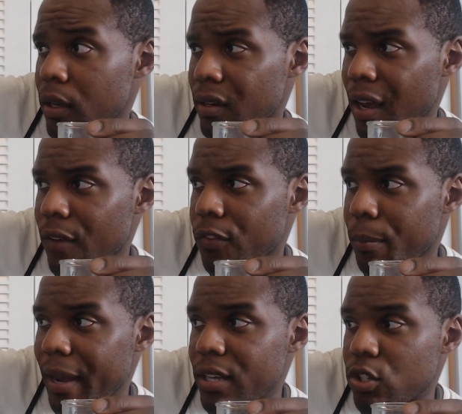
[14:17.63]
not for
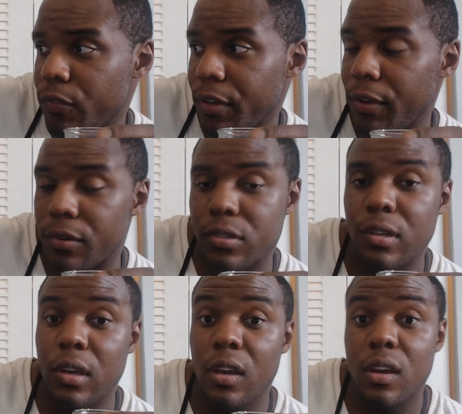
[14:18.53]
Passover use.
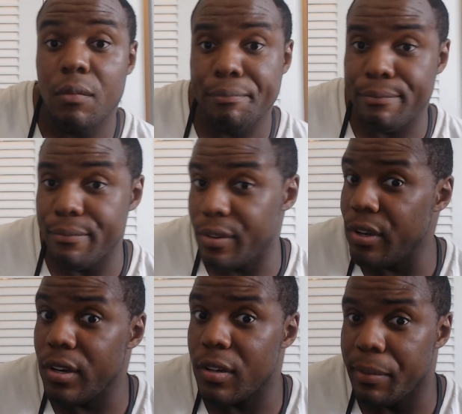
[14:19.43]

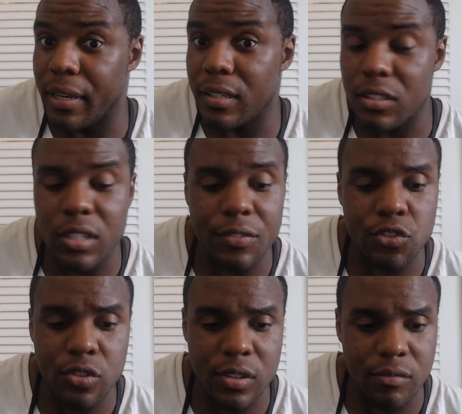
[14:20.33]
Good because it's a
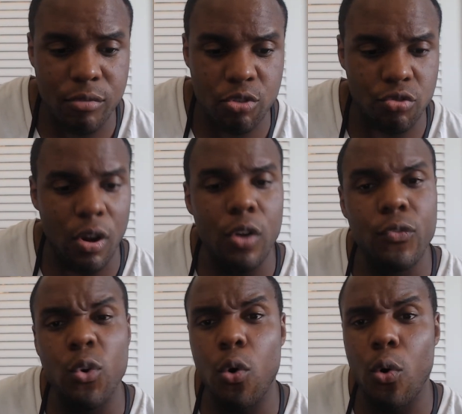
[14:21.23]
strong
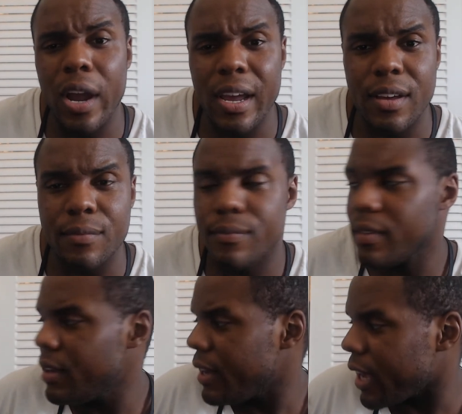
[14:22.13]
full wine.
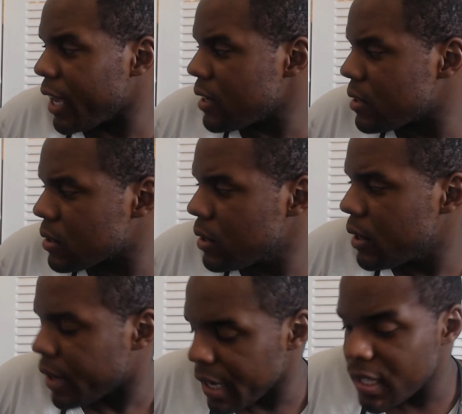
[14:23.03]
It's
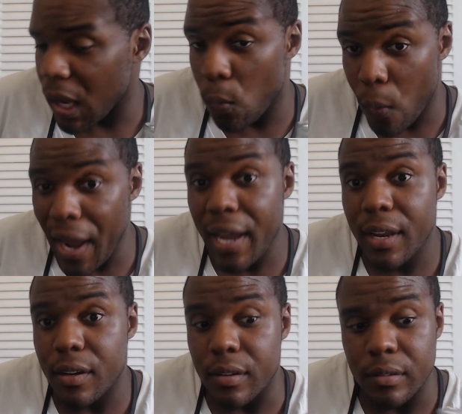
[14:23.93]
it's a
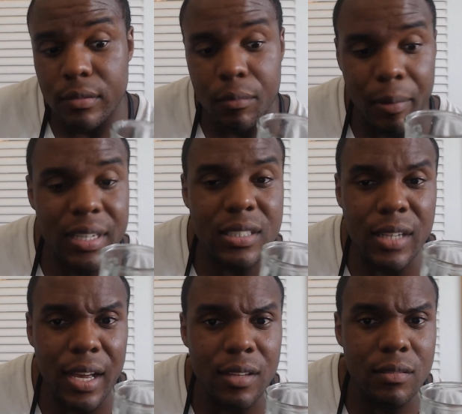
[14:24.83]
wine, but it's
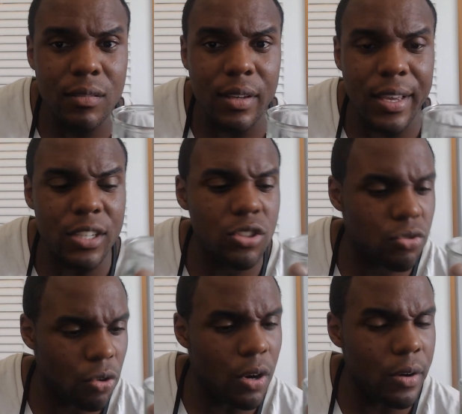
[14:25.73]
not it's
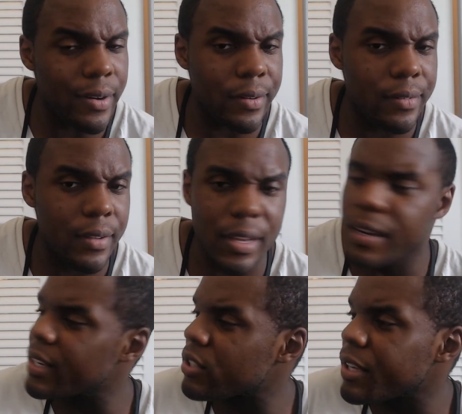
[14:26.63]
strong. And
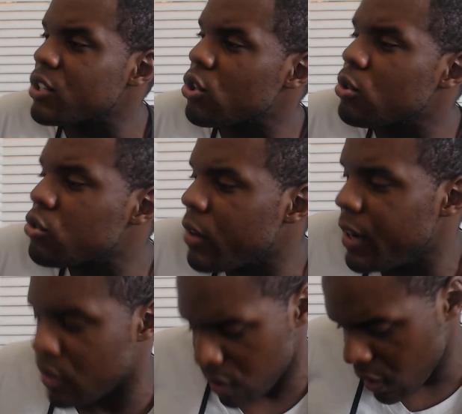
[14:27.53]
that's so
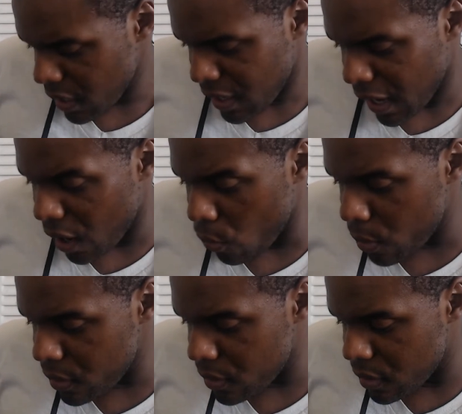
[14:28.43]
strange. I
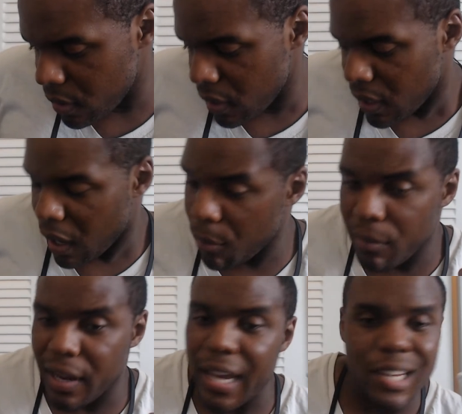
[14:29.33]
wouldn't I'm
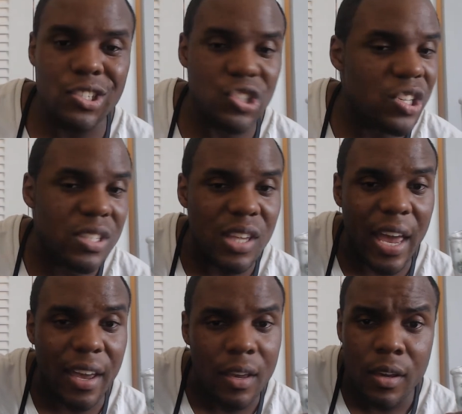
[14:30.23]
glad it's just
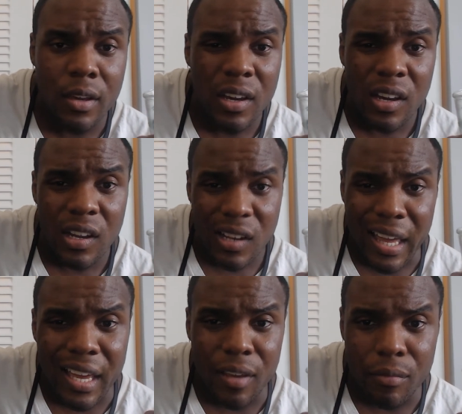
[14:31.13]
like
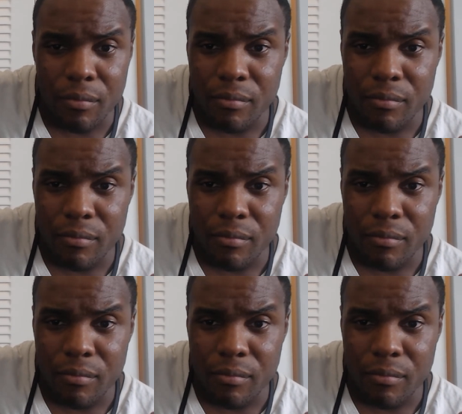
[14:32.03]
a